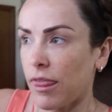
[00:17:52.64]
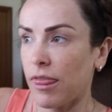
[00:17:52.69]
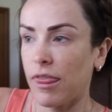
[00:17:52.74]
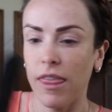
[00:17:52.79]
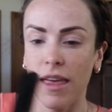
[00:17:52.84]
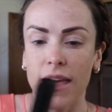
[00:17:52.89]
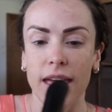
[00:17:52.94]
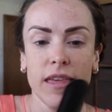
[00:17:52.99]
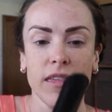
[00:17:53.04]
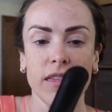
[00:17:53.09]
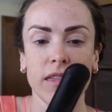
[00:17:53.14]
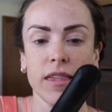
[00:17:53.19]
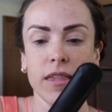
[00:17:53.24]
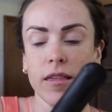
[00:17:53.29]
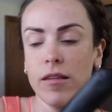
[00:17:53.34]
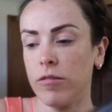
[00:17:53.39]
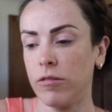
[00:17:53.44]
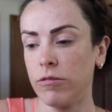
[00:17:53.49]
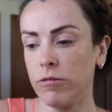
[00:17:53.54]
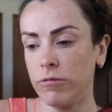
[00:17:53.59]

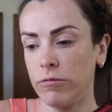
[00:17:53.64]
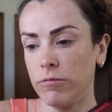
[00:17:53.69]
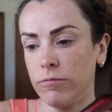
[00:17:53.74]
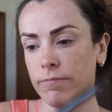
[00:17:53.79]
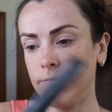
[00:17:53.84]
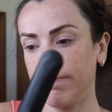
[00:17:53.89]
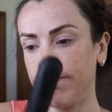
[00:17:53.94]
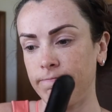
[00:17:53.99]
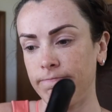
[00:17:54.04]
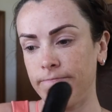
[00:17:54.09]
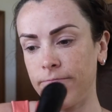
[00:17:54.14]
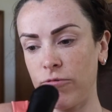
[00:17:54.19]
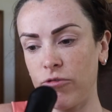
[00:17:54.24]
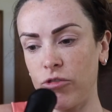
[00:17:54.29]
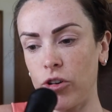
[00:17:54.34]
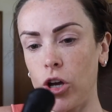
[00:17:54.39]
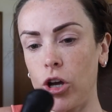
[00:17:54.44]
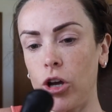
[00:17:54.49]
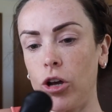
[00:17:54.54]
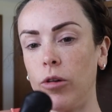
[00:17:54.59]
this
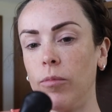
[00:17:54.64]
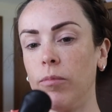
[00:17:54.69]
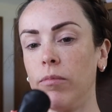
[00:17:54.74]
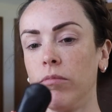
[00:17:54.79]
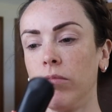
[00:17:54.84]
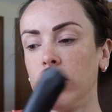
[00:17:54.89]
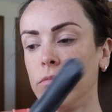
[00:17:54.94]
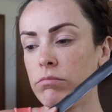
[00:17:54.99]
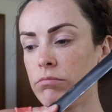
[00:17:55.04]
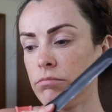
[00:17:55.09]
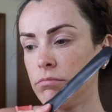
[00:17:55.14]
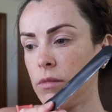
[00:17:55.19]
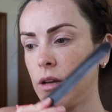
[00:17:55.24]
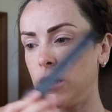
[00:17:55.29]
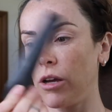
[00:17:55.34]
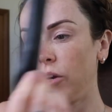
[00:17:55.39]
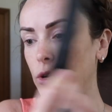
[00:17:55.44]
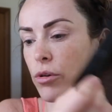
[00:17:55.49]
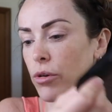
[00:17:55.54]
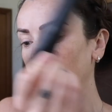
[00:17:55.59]
from
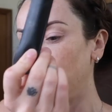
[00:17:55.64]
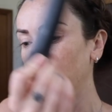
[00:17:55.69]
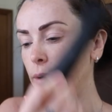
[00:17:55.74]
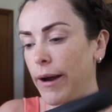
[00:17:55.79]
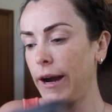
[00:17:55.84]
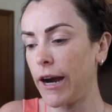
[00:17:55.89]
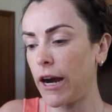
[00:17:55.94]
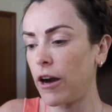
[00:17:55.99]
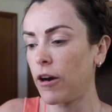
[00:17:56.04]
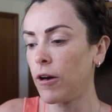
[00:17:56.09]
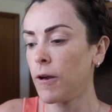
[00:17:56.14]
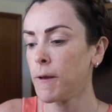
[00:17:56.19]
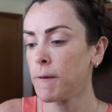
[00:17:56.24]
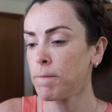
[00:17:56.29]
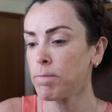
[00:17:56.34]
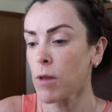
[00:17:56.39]
I don't know where.